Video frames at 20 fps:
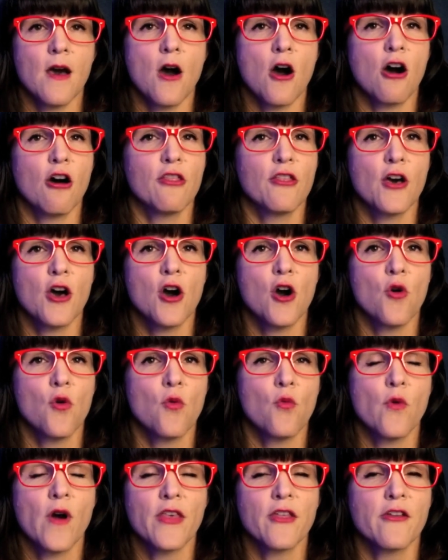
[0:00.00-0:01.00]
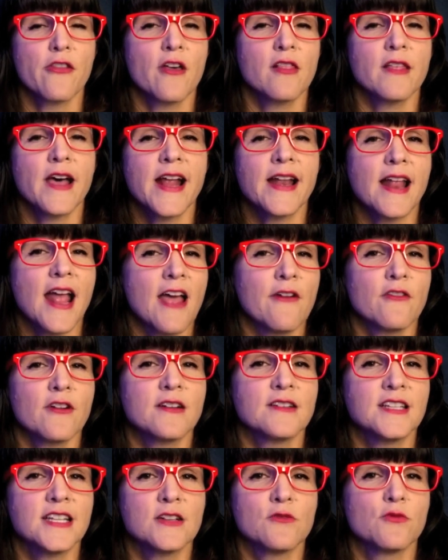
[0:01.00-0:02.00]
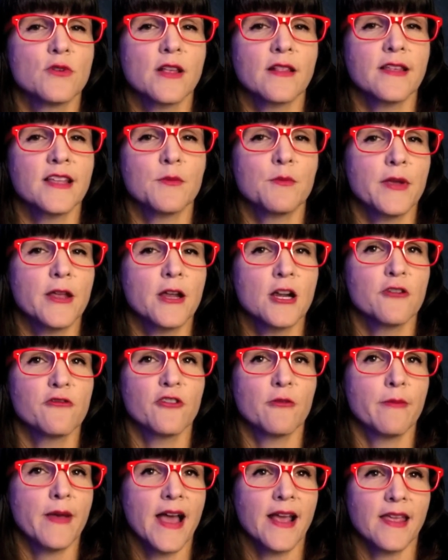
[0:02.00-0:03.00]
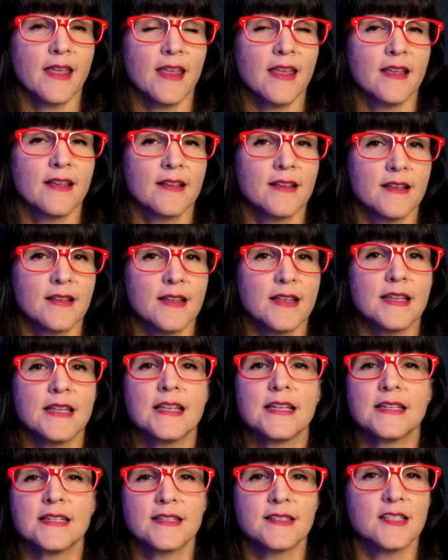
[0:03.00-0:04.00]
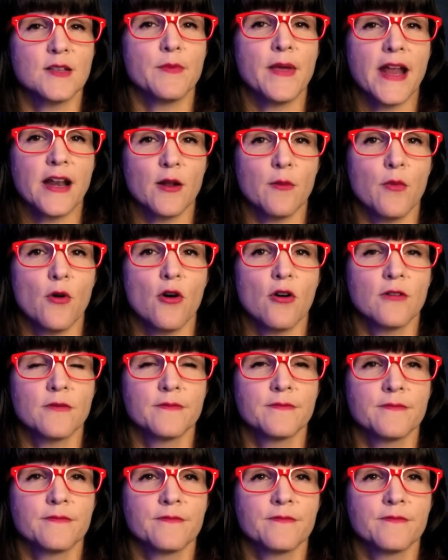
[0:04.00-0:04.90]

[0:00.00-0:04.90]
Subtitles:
although whether the light ever did really appear for Becky is debatable.